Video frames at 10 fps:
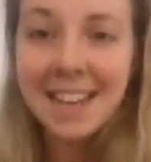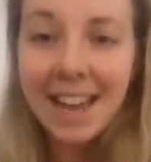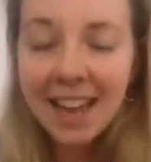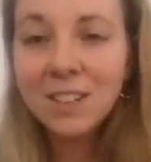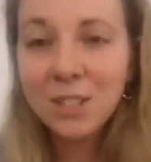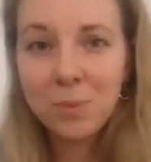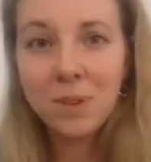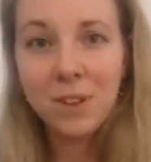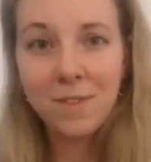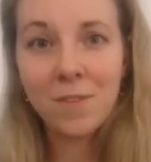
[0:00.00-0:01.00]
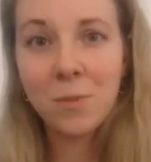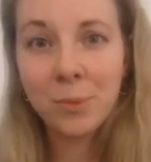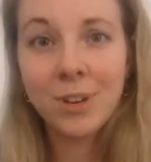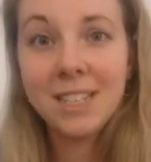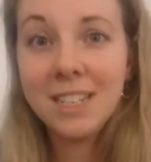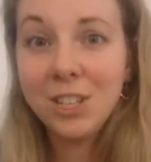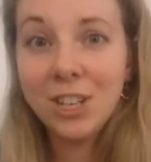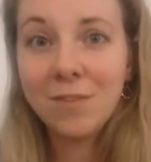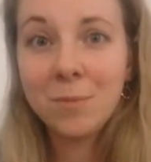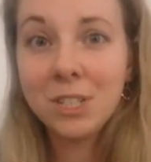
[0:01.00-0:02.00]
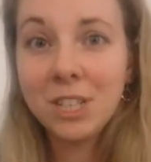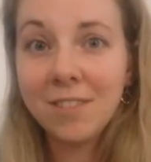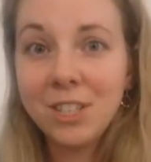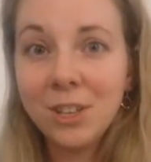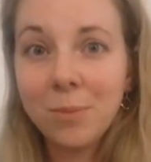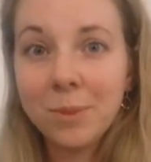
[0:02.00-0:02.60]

hands up if you've ever bought a t-shirt from a charity shop.